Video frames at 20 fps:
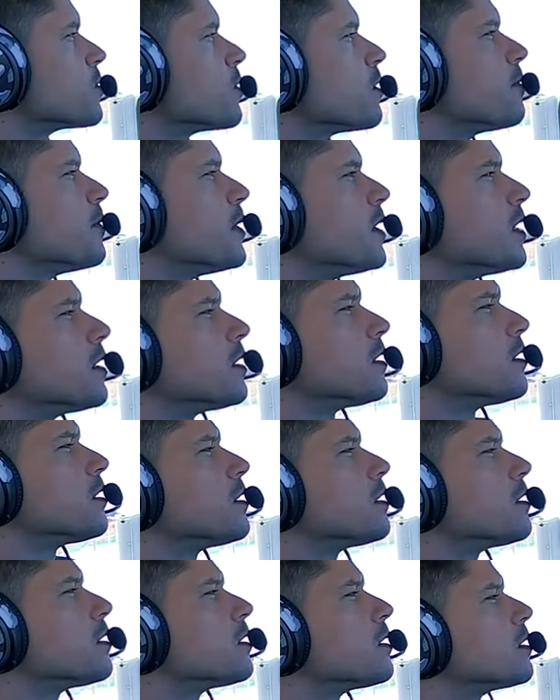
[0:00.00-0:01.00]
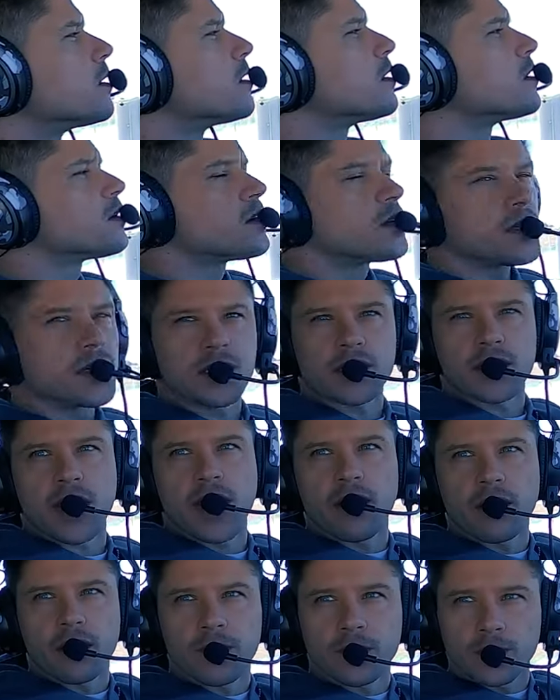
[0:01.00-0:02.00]
with me and
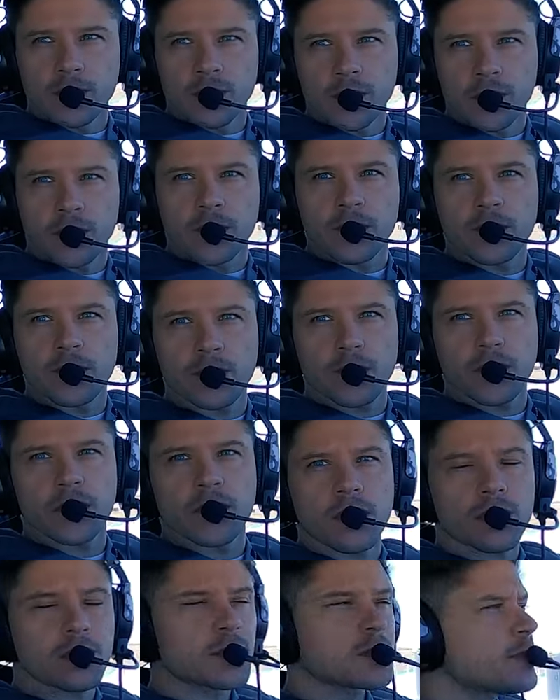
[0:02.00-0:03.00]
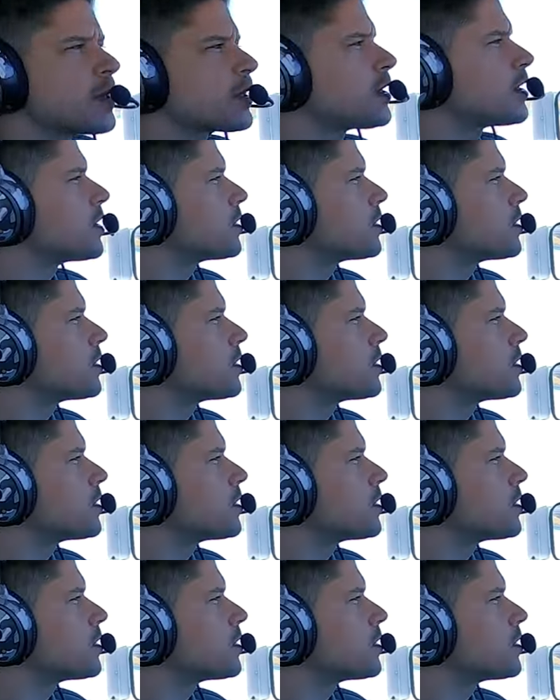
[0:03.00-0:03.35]
scare them, so I'm expecting a